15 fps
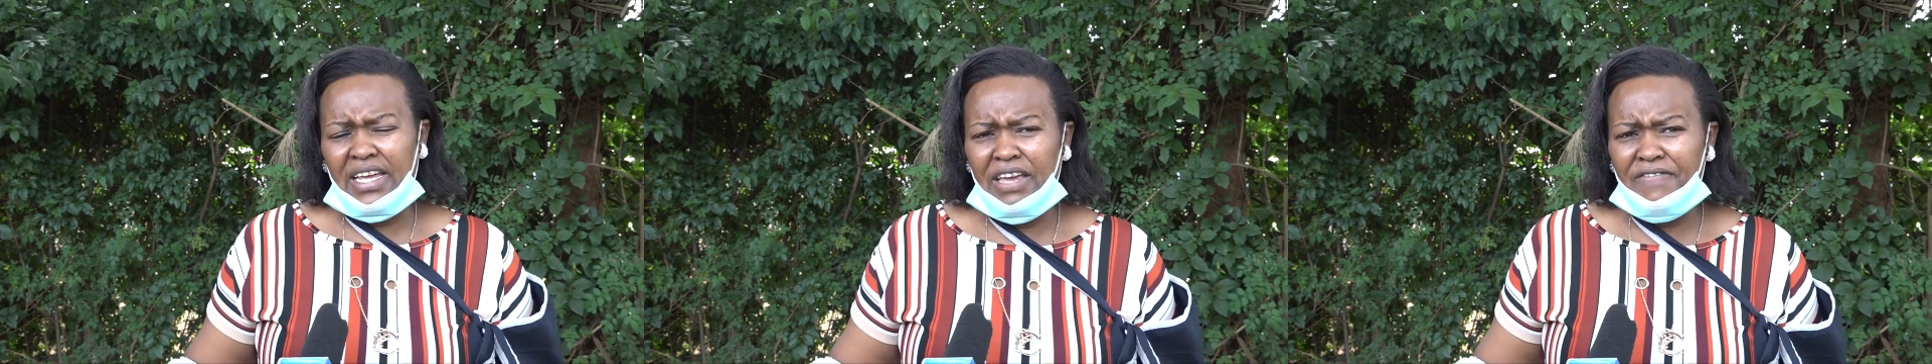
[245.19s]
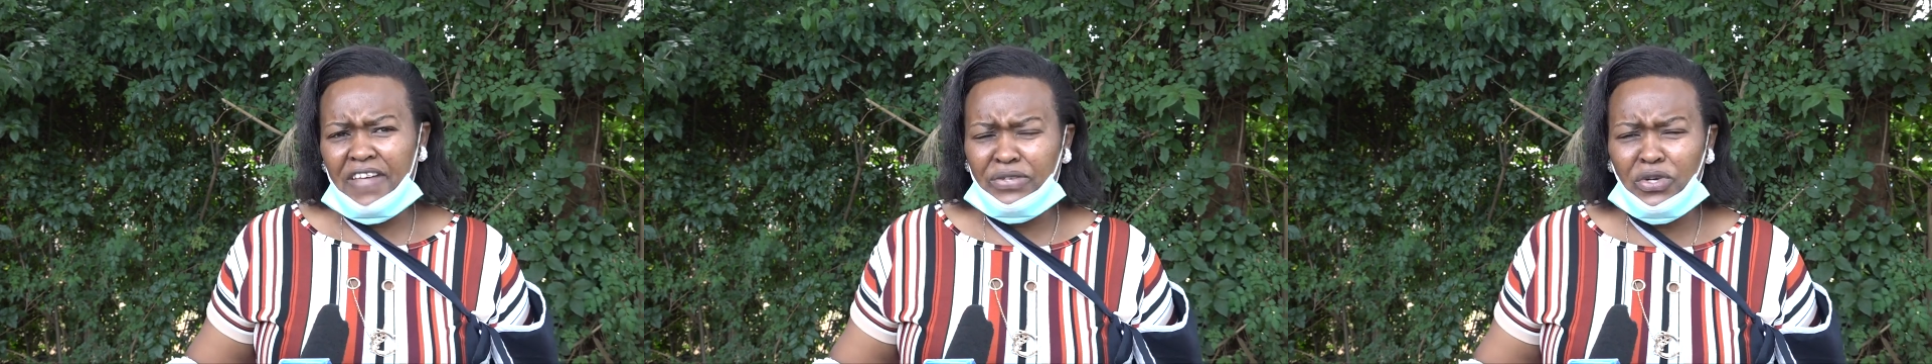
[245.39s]

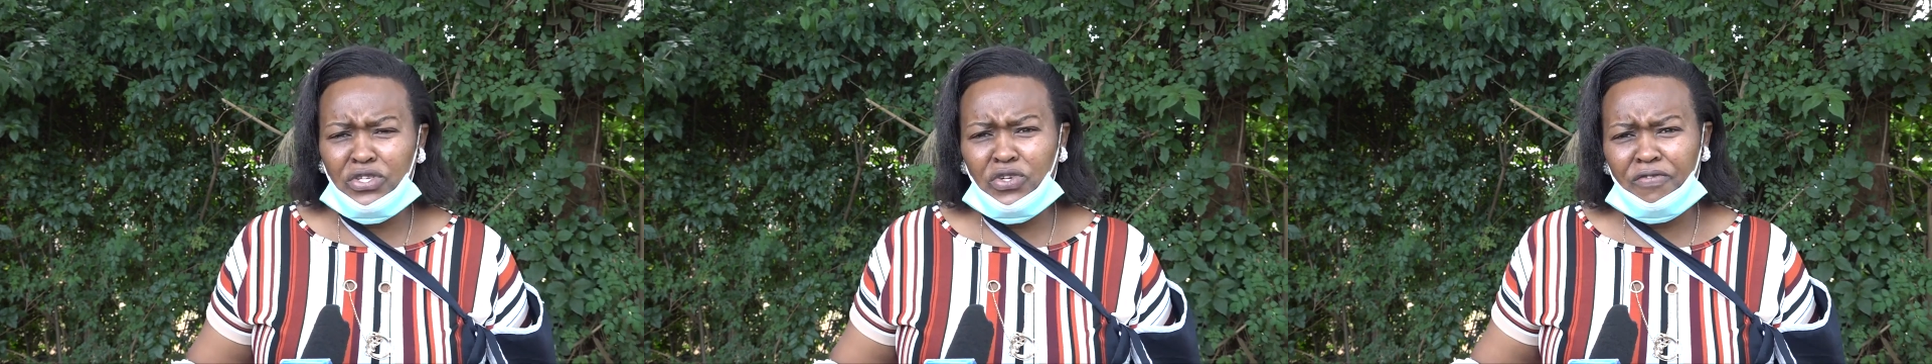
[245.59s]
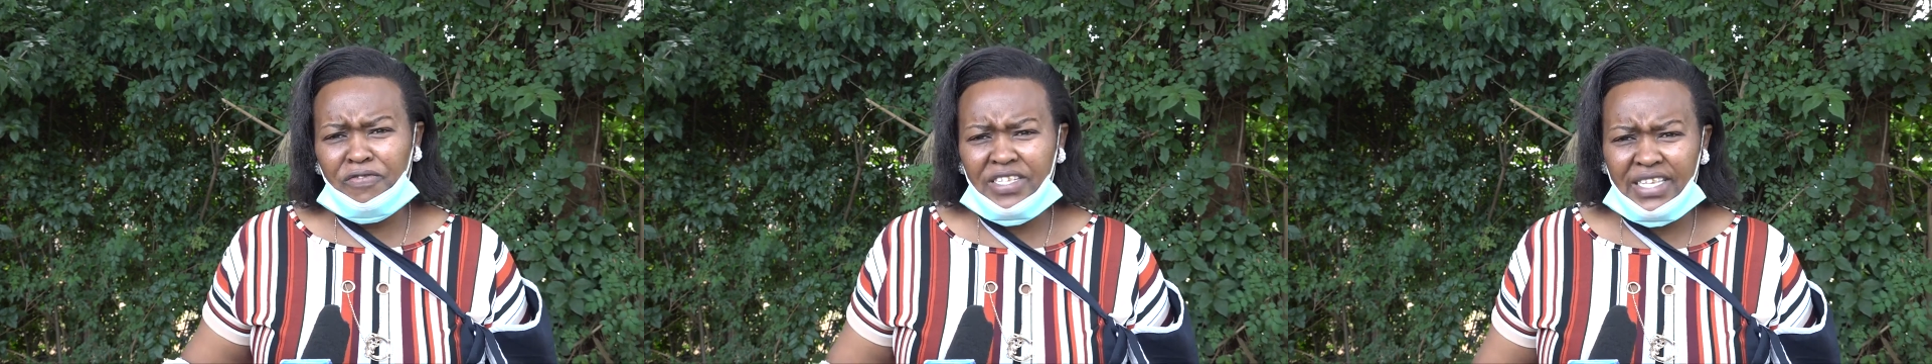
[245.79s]
If that's
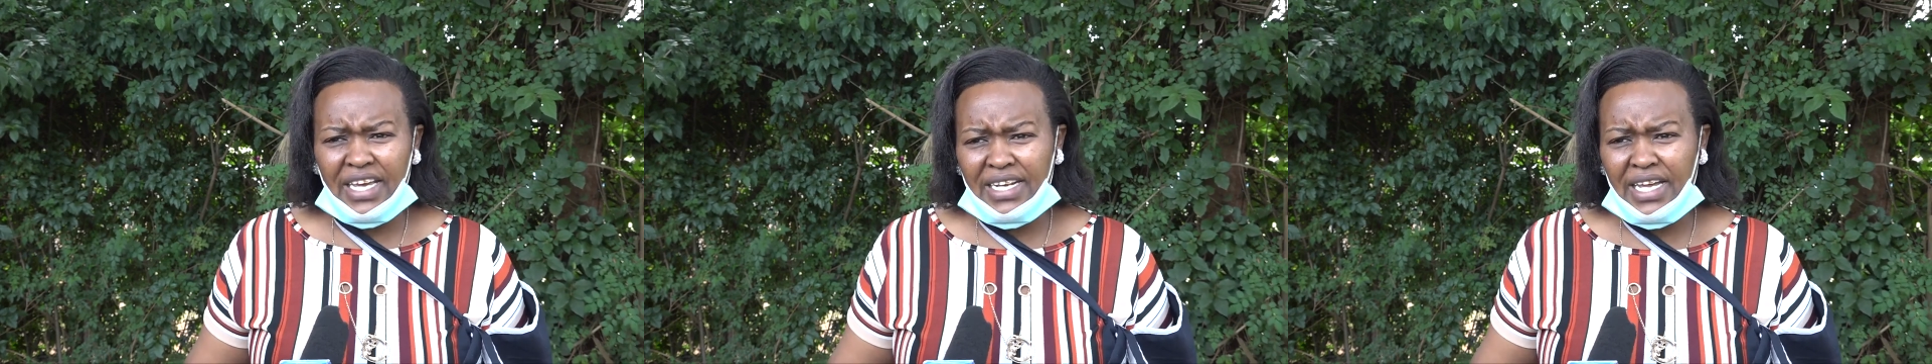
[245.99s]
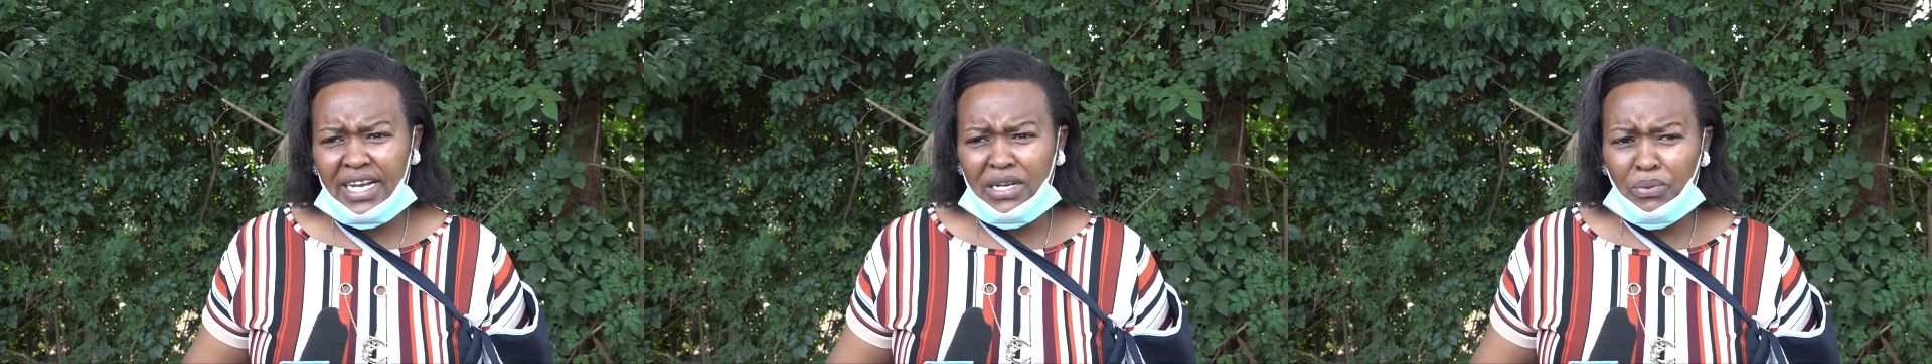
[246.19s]
what you've
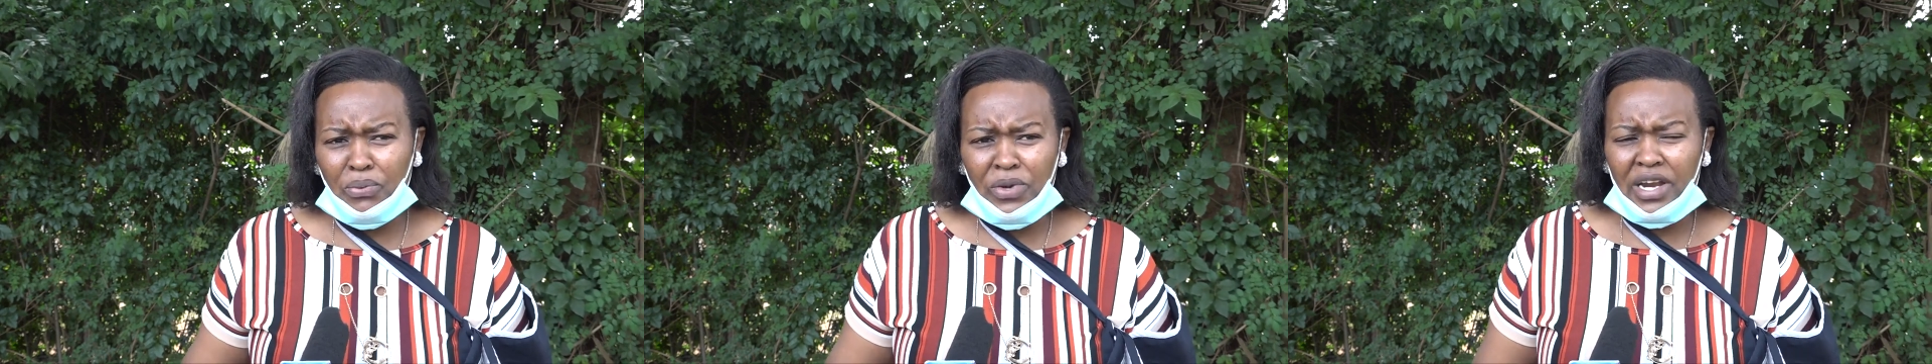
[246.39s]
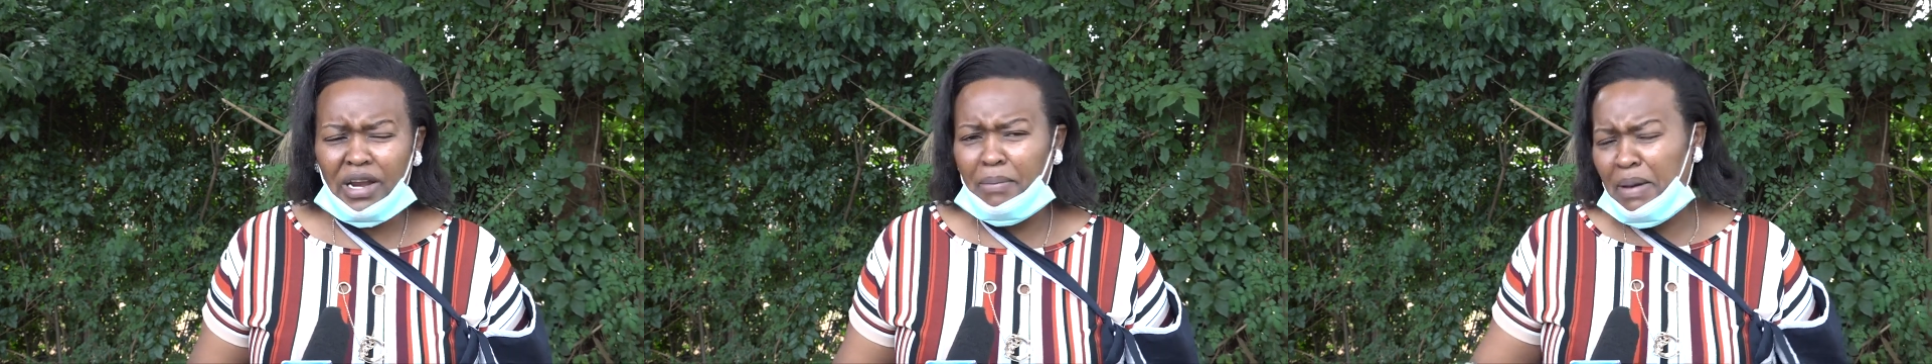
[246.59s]
decided, we are a